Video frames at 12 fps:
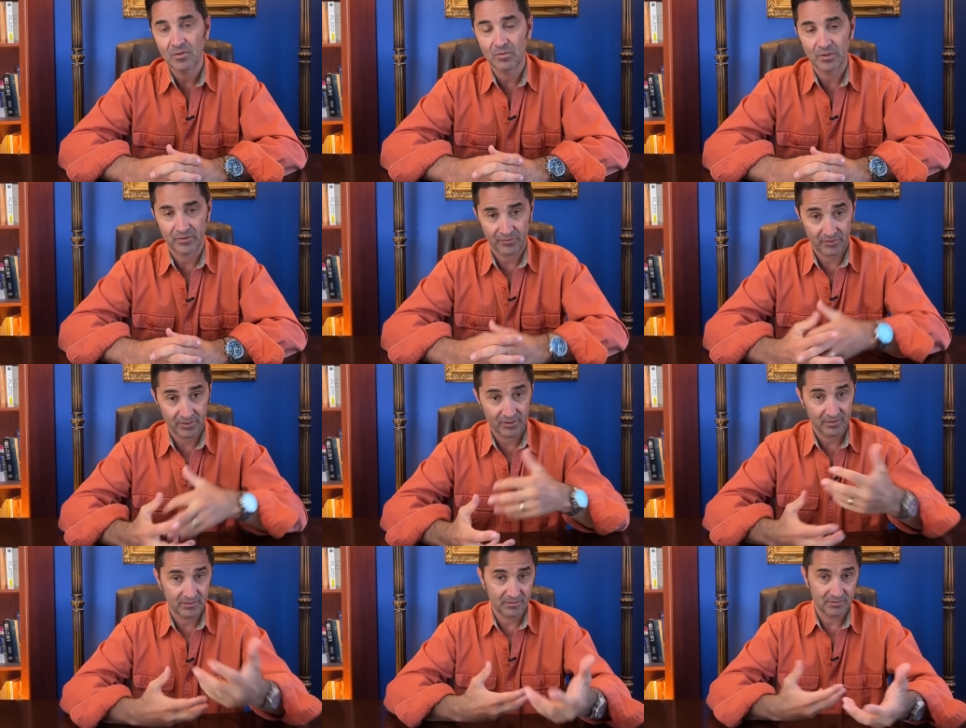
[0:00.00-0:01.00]
was,
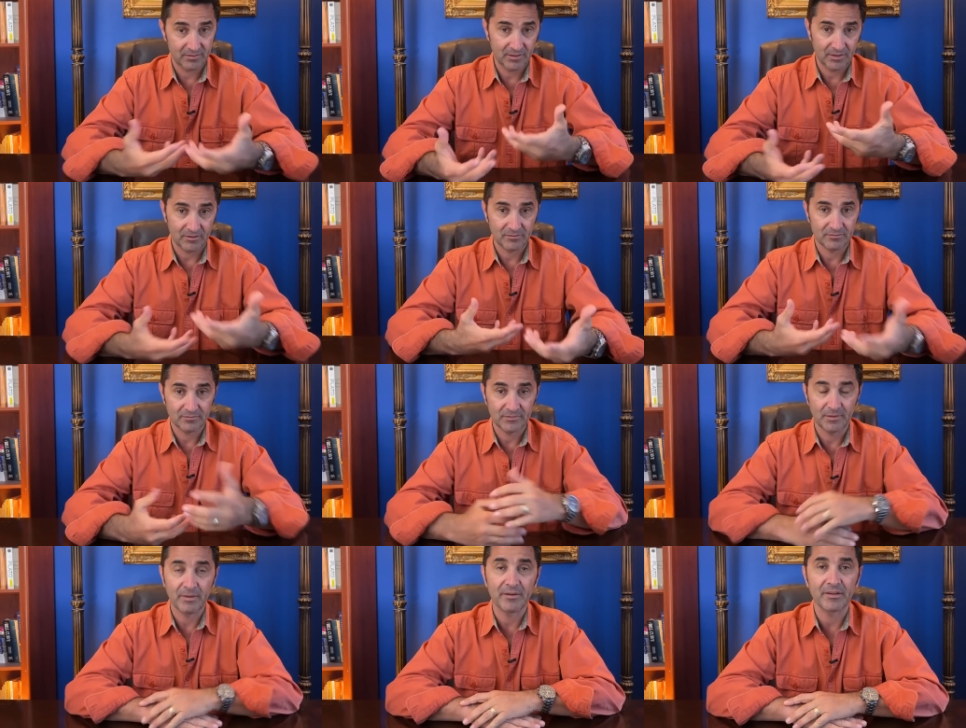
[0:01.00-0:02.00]
uh, you know,
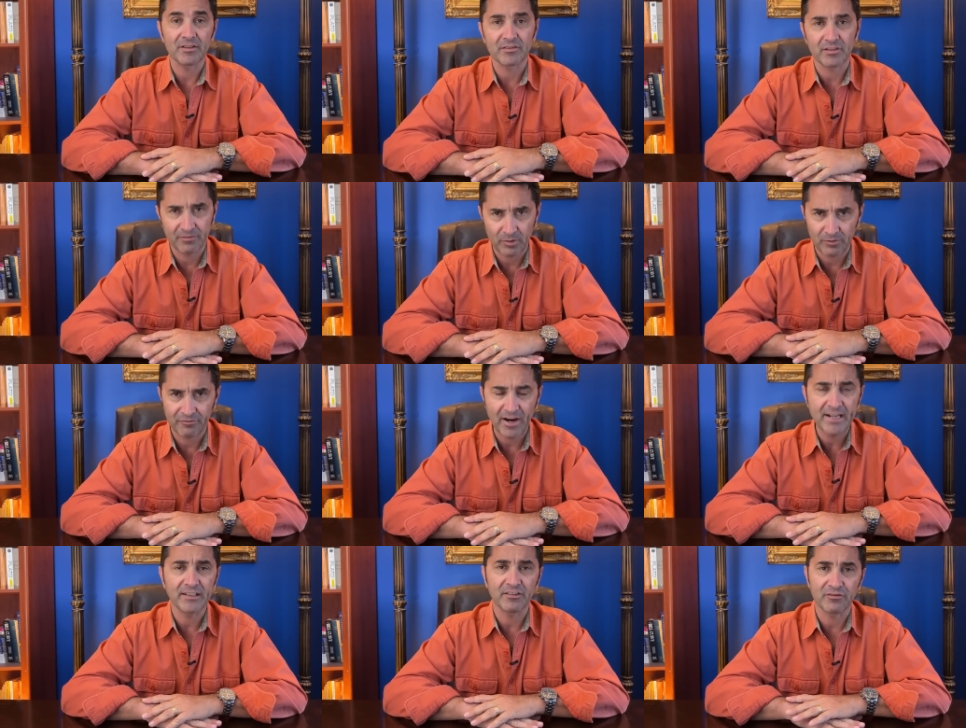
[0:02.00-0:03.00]
Americans were
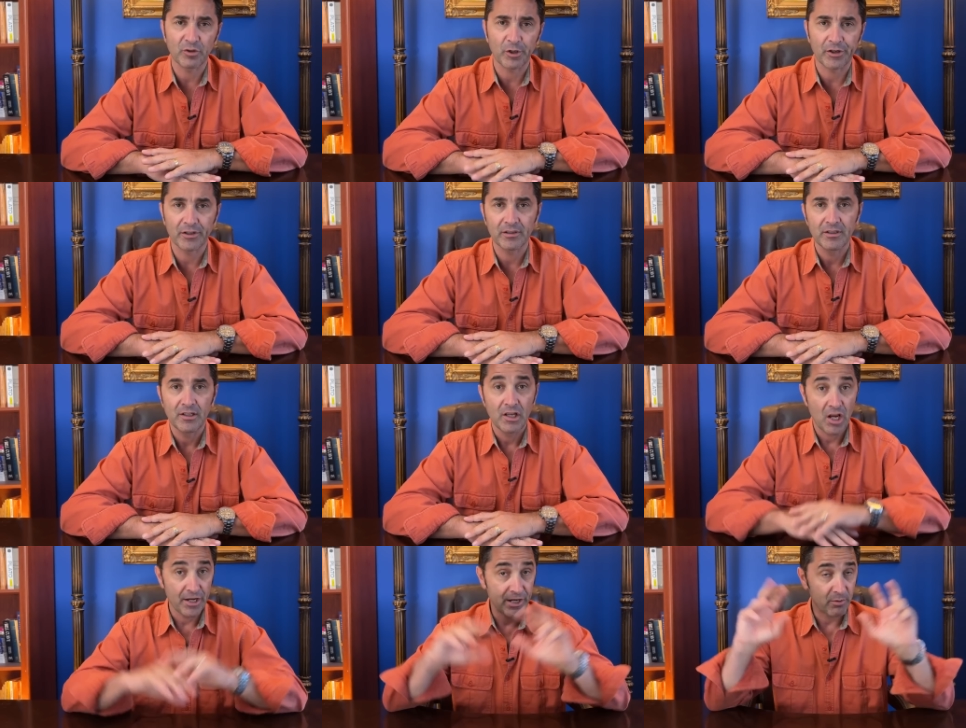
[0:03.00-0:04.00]
fighting for her.
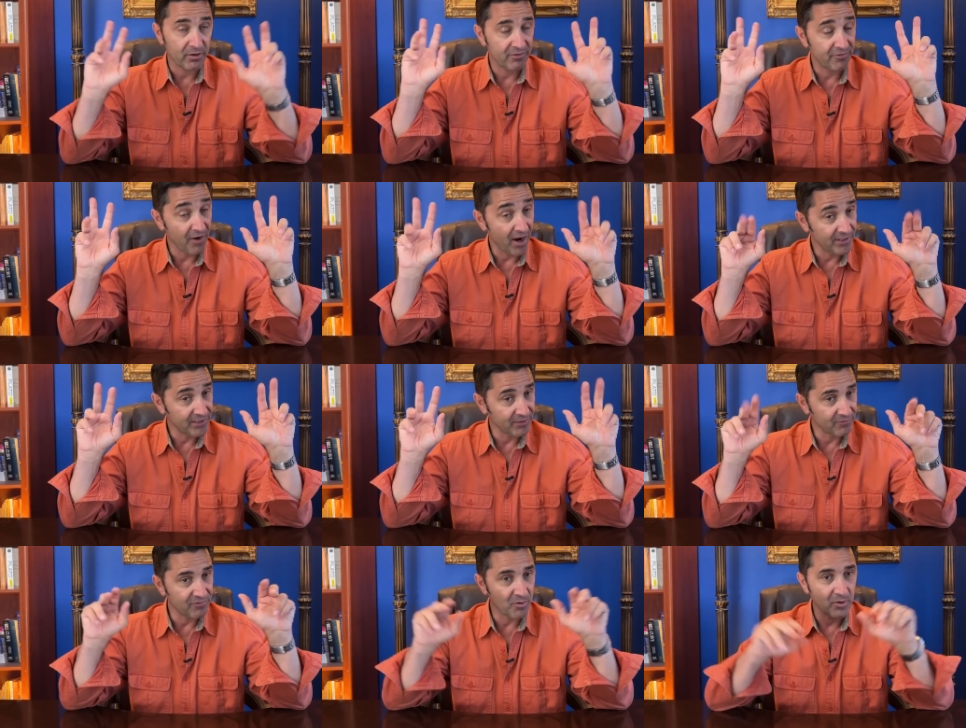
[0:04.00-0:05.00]
They were
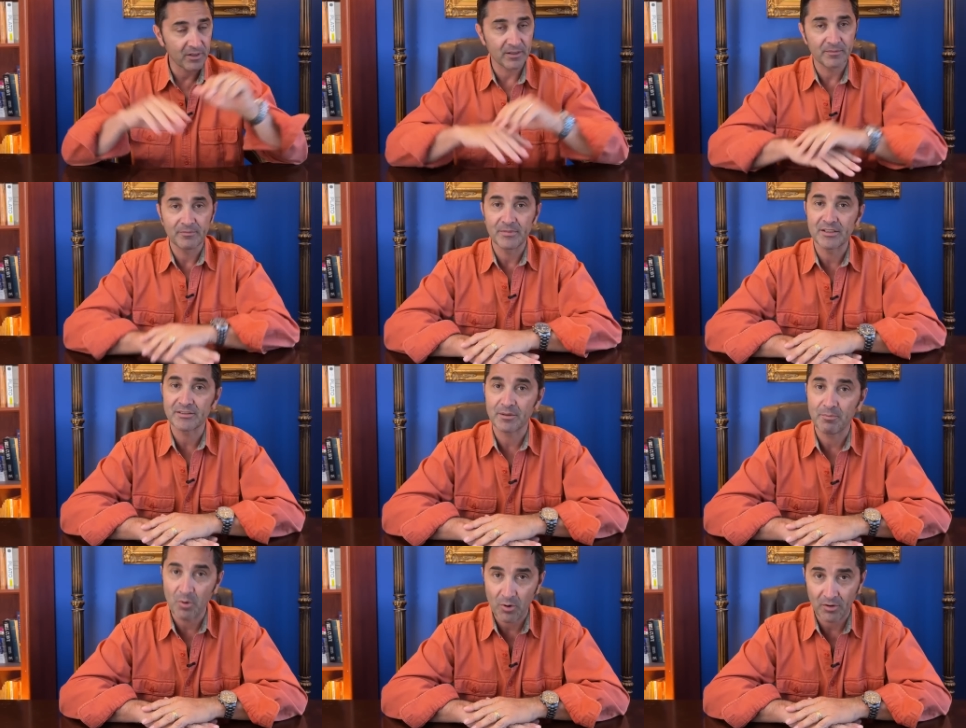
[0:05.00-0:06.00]
fighting for
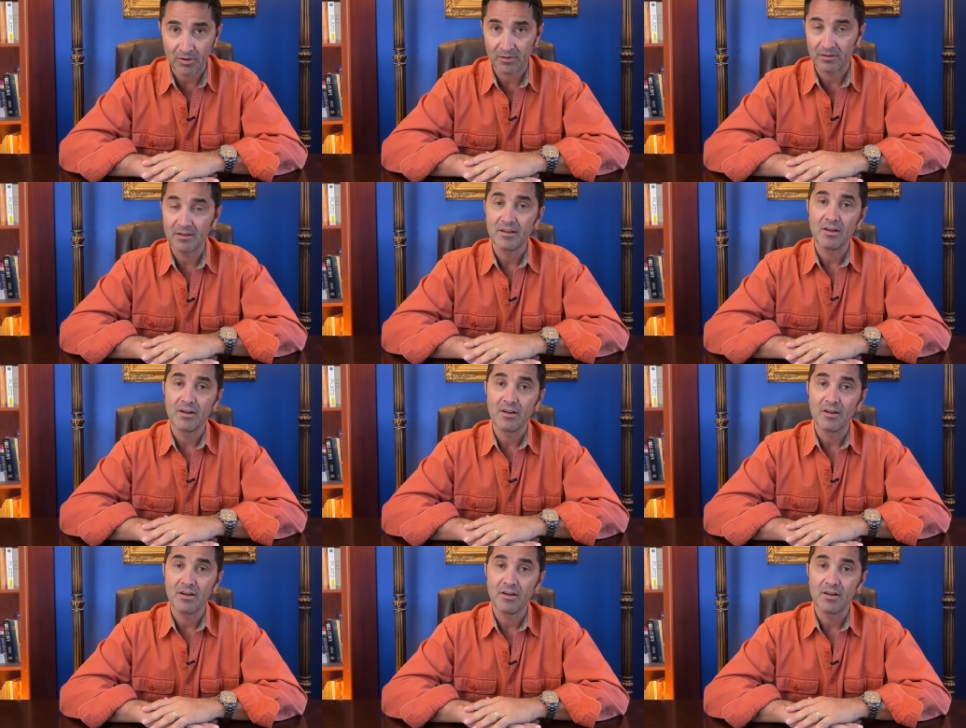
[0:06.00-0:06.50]
Mr. Paul